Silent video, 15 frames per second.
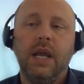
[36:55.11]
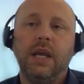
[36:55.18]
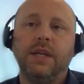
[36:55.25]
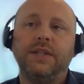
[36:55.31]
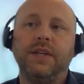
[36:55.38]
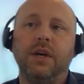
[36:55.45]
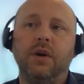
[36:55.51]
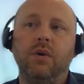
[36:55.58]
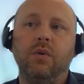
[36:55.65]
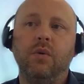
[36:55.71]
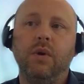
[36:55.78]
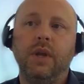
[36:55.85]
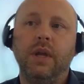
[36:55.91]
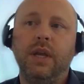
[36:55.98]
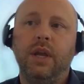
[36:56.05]

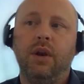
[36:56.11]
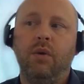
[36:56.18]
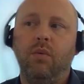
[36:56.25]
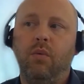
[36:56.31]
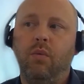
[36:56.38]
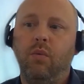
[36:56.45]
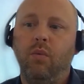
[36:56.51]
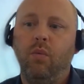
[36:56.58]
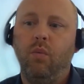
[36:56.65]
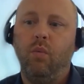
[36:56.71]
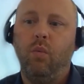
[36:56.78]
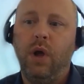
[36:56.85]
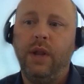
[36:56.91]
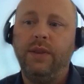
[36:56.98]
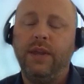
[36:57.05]
so you know
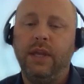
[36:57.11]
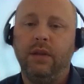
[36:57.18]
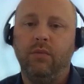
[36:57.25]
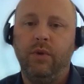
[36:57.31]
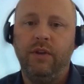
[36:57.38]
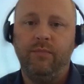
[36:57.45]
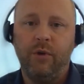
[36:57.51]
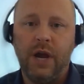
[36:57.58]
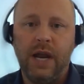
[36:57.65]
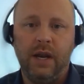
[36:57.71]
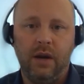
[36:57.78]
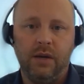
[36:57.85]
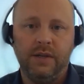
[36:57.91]
one thing that we've prided